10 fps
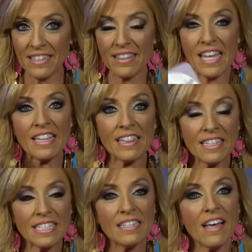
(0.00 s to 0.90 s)
They
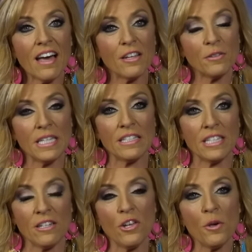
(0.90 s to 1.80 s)
listen to audio
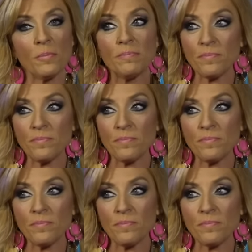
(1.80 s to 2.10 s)
teaching. You know,